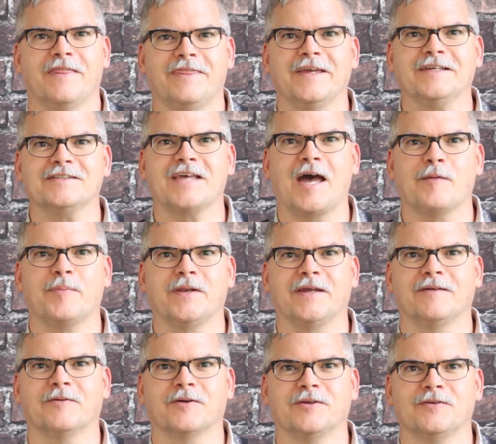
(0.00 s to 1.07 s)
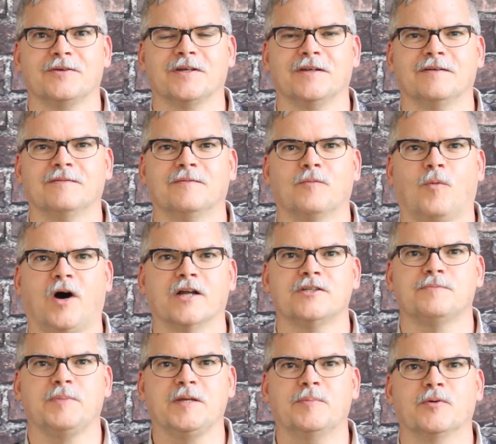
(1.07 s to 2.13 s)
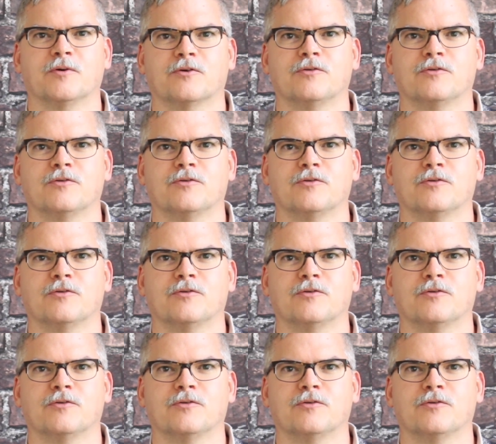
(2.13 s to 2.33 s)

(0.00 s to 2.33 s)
things happening where you can watch people